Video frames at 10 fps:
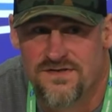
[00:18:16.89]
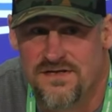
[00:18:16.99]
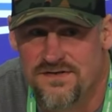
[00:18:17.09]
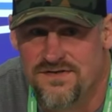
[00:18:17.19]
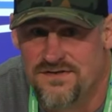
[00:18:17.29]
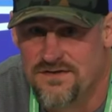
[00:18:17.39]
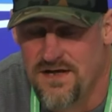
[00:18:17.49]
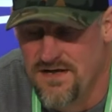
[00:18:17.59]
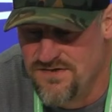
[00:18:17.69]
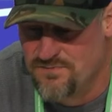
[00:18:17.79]
He's
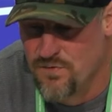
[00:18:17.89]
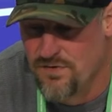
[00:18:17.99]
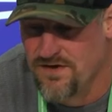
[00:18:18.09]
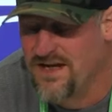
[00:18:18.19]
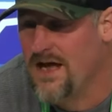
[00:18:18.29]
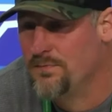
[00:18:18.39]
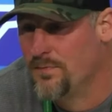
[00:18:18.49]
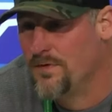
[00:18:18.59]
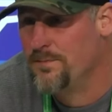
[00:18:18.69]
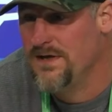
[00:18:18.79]
he's more than
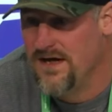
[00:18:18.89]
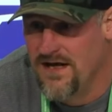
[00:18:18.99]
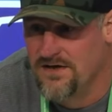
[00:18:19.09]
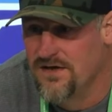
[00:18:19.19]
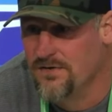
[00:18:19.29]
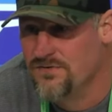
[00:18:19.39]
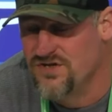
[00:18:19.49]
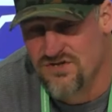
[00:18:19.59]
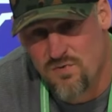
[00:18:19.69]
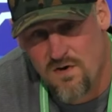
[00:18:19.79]
capable of being a head coach.
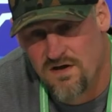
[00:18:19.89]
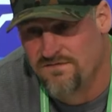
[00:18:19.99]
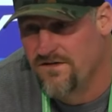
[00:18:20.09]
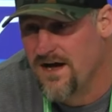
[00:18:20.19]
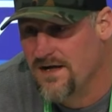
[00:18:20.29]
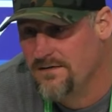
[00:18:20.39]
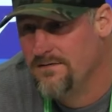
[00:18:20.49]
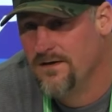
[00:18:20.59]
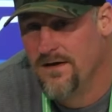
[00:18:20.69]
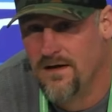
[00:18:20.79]
He's qualified.
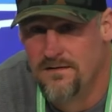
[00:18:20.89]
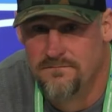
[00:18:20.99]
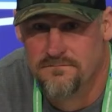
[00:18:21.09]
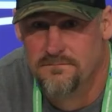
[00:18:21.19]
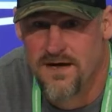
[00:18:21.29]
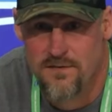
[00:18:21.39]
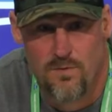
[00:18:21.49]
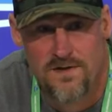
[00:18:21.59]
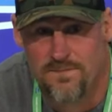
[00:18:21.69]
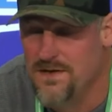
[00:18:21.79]
Um, by the
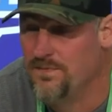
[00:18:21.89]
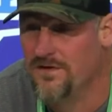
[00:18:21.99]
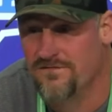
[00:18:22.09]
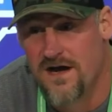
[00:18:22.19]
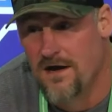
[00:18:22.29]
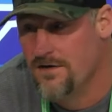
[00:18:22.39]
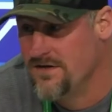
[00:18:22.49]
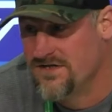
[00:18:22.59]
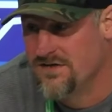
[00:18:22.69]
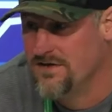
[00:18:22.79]
way, people have hired in
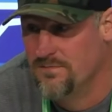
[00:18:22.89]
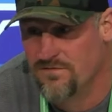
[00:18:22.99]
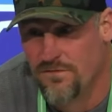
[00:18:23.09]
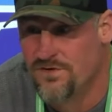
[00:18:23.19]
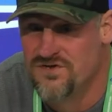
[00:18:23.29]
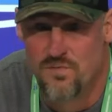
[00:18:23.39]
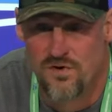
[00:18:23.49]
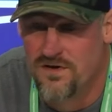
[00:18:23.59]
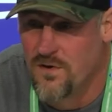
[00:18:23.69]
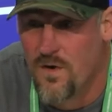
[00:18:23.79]
this league before. He's more
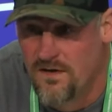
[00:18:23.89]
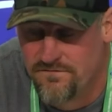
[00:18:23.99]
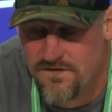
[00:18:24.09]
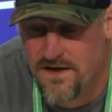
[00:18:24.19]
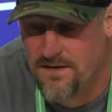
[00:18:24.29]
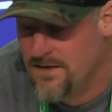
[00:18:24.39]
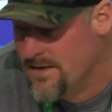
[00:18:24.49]
than qualified.